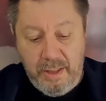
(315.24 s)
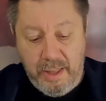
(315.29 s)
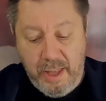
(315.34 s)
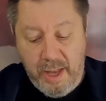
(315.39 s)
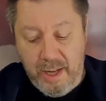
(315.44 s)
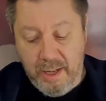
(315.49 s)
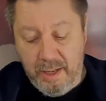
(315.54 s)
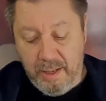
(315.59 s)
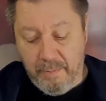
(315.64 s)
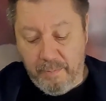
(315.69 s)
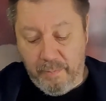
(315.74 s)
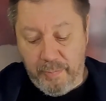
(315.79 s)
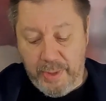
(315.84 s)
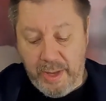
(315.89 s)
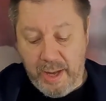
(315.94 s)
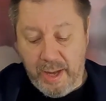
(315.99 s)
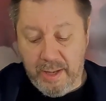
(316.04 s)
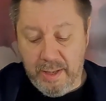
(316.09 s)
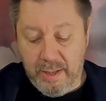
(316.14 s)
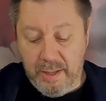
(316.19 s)
then
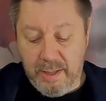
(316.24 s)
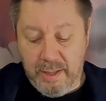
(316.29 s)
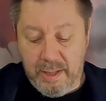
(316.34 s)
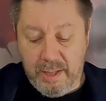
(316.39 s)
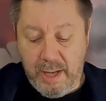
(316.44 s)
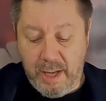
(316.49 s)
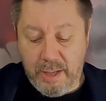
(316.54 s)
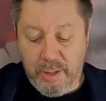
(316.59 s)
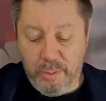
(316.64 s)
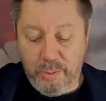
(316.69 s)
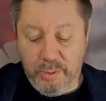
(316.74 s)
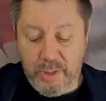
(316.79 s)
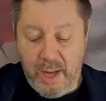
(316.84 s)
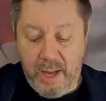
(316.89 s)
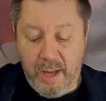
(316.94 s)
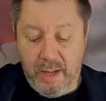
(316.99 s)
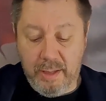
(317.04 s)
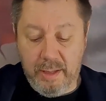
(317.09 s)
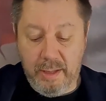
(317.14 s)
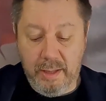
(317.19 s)
that settles
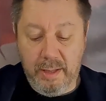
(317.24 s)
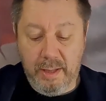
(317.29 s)
out